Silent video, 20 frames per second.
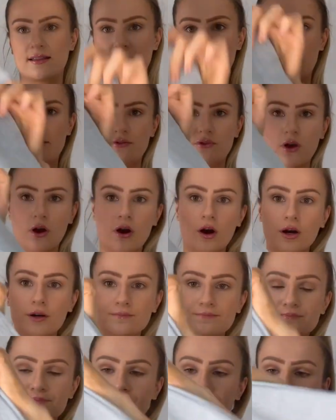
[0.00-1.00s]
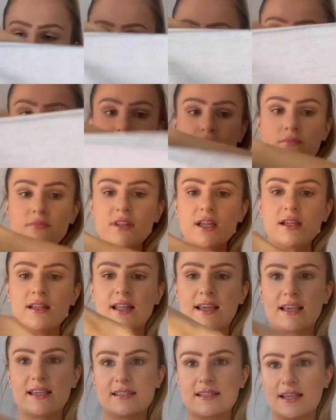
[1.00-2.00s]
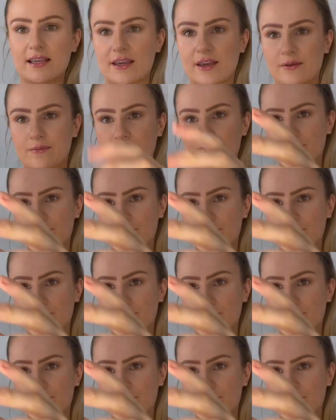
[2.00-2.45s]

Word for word: got like it's like a, a